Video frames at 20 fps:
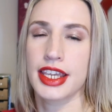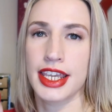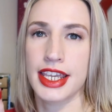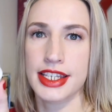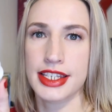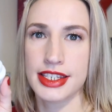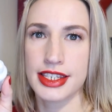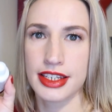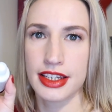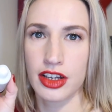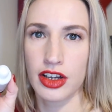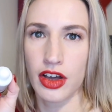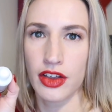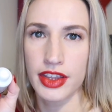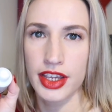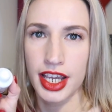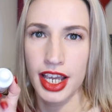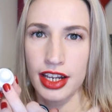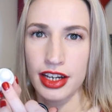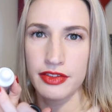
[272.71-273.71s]
It's got
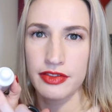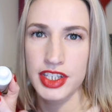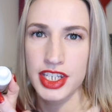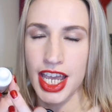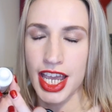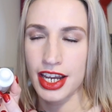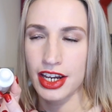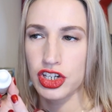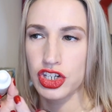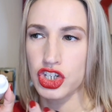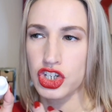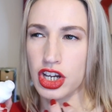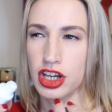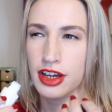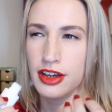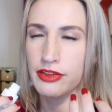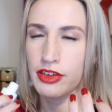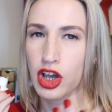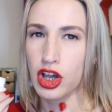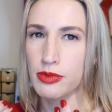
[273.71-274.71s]
the kind of texture
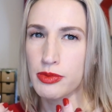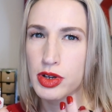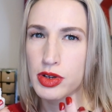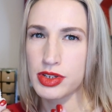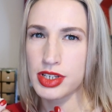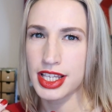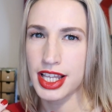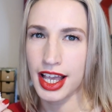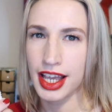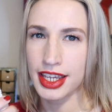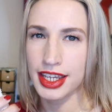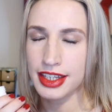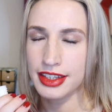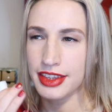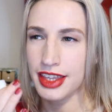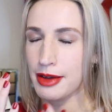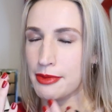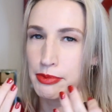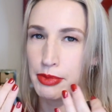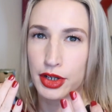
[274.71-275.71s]
of almost like
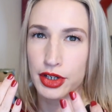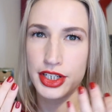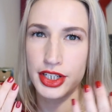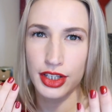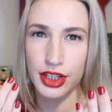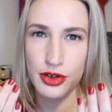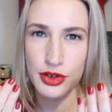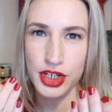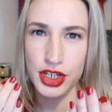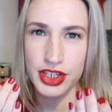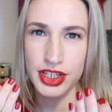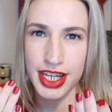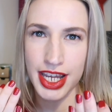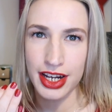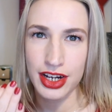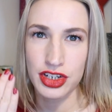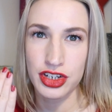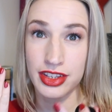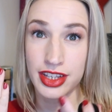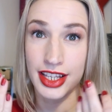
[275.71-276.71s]
that body lotion texture,